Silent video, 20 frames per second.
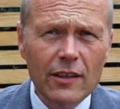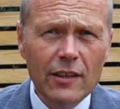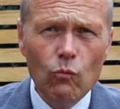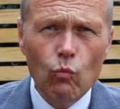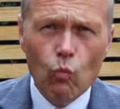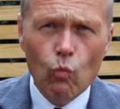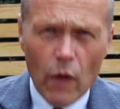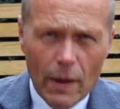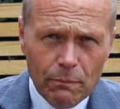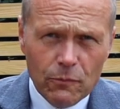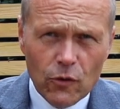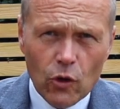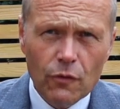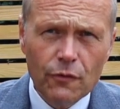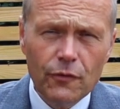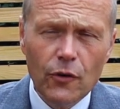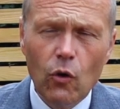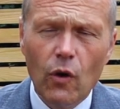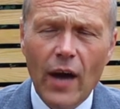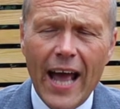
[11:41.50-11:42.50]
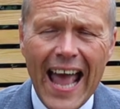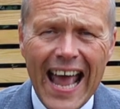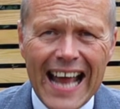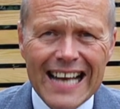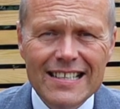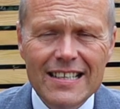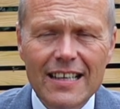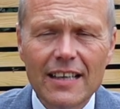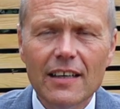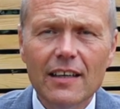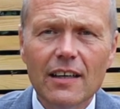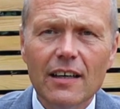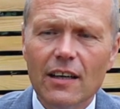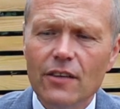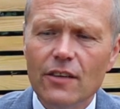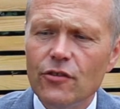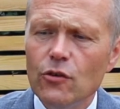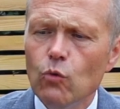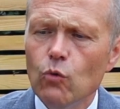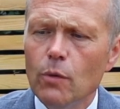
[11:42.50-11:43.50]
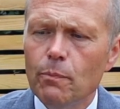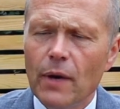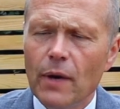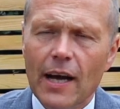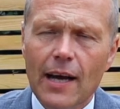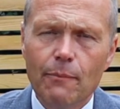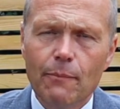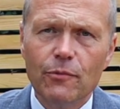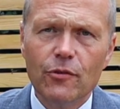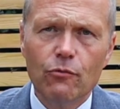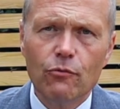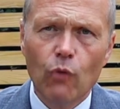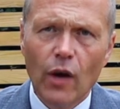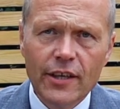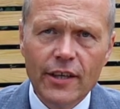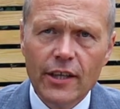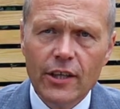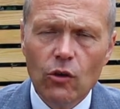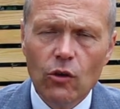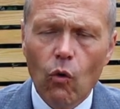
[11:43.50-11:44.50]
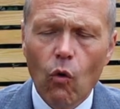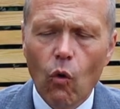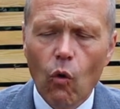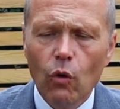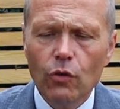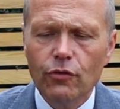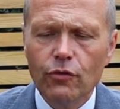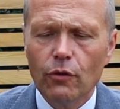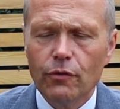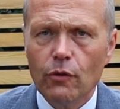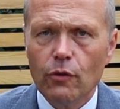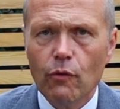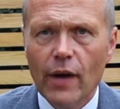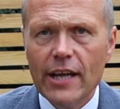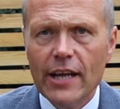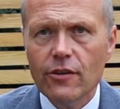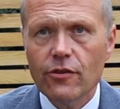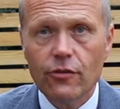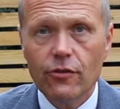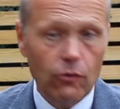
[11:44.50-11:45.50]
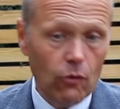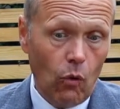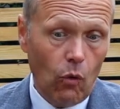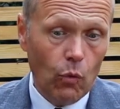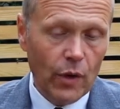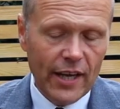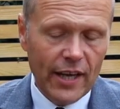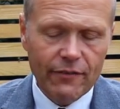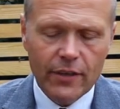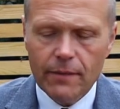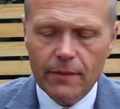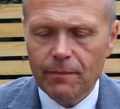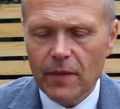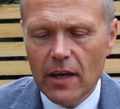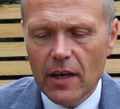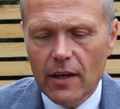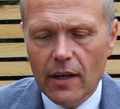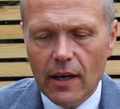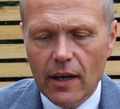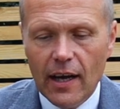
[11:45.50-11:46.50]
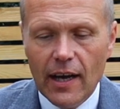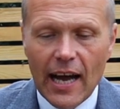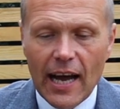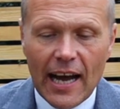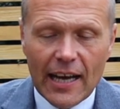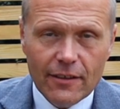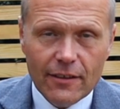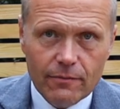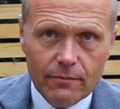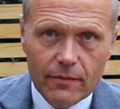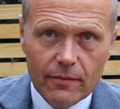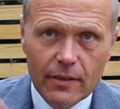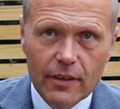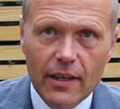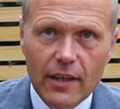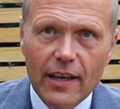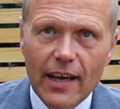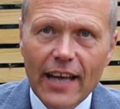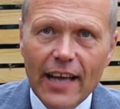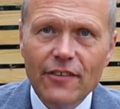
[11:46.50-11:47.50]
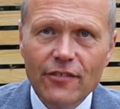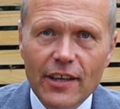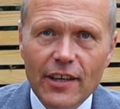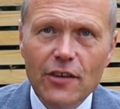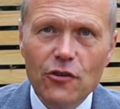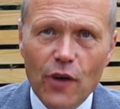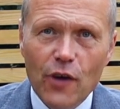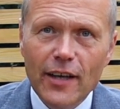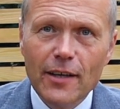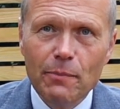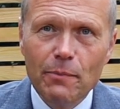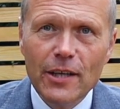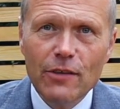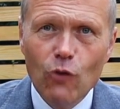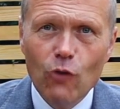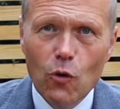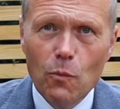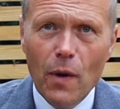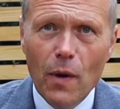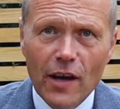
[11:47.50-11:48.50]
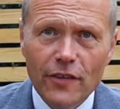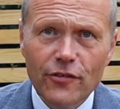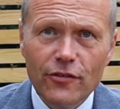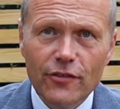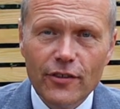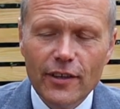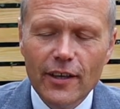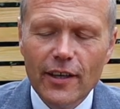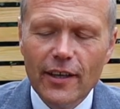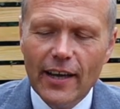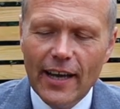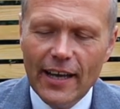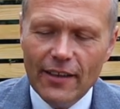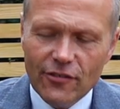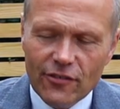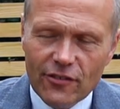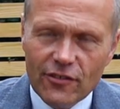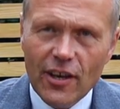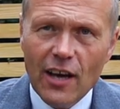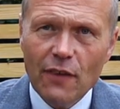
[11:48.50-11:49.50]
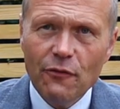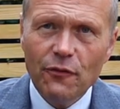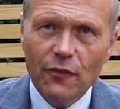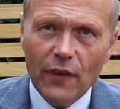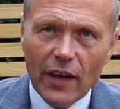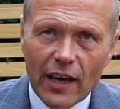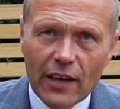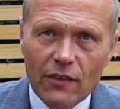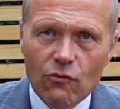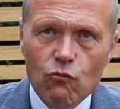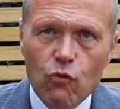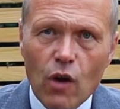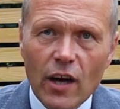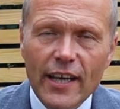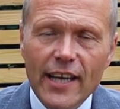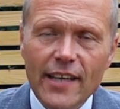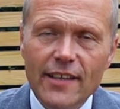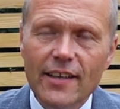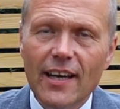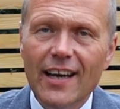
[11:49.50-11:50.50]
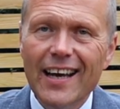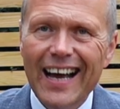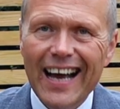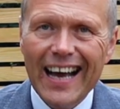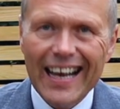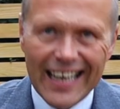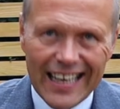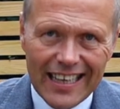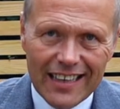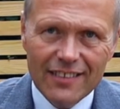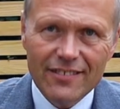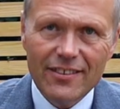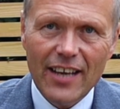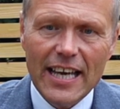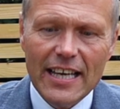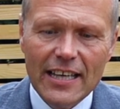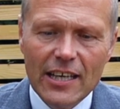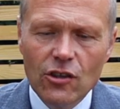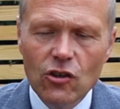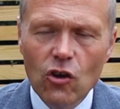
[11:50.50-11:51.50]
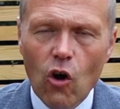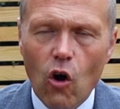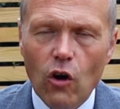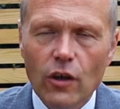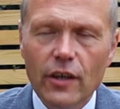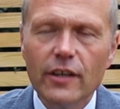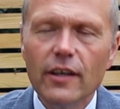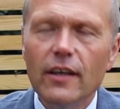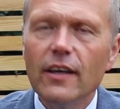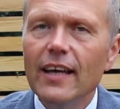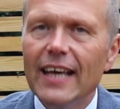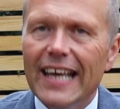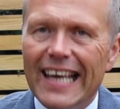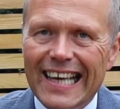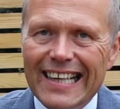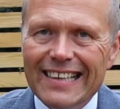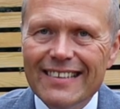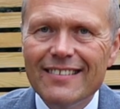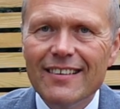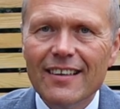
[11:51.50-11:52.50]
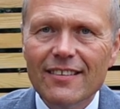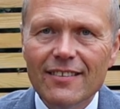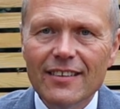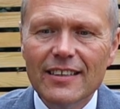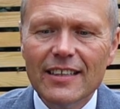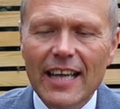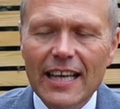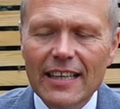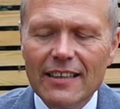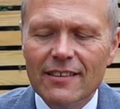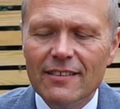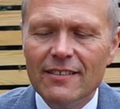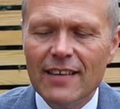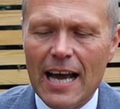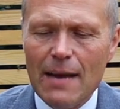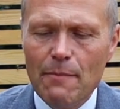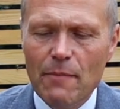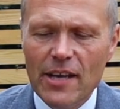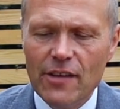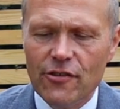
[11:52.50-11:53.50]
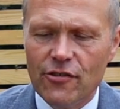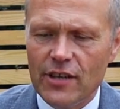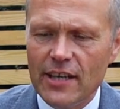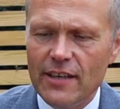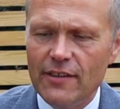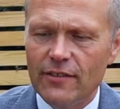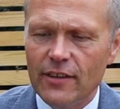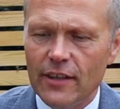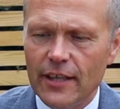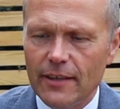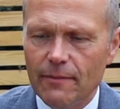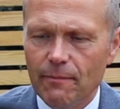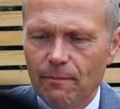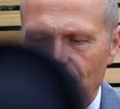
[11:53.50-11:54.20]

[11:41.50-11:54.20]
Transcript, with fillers: and whipped off your head as you were perhaps riding your horse on the range or whatever. Uh, and it's incredibly robust. It's tough and rugged and it'll take a knock. It doesn't get damaged easily.